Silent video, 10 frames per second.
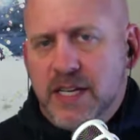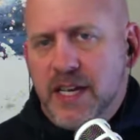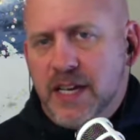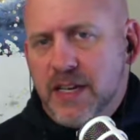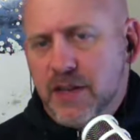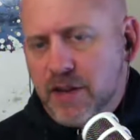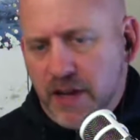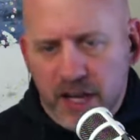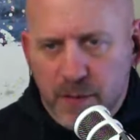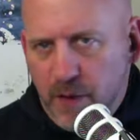and you're
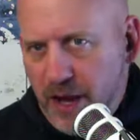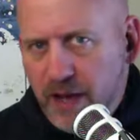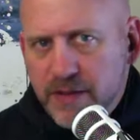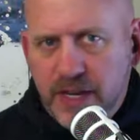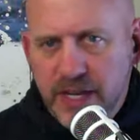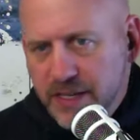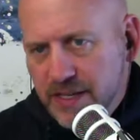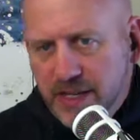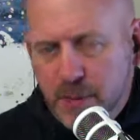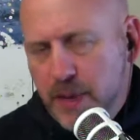going to come around, and he's going
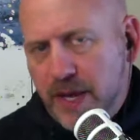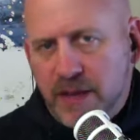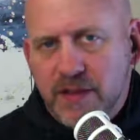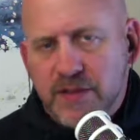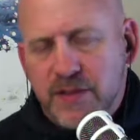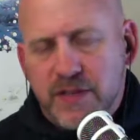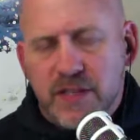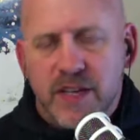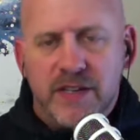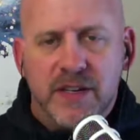to set a pick, and those sorts
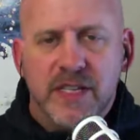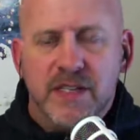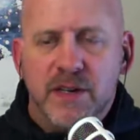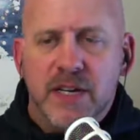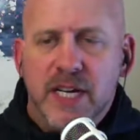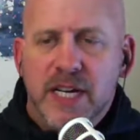of things, right? So